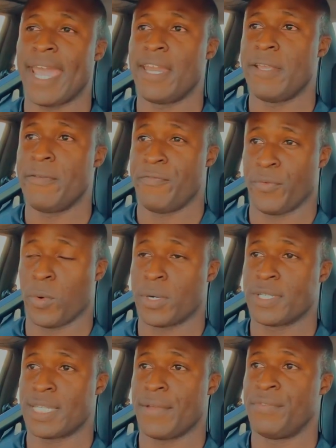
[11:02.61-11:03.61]

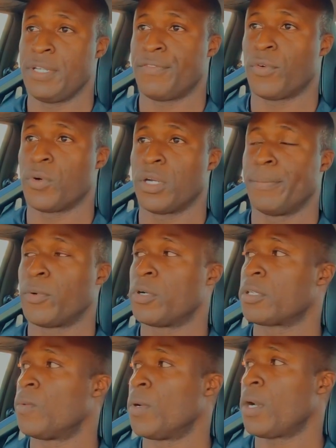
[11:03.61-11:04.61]
8474
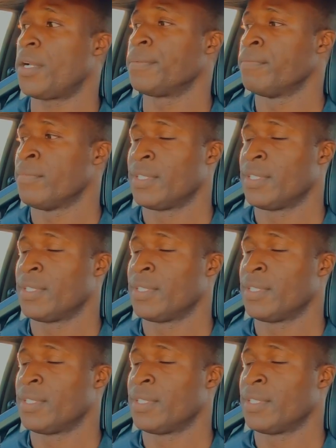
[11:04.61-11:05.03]
Borg Warner,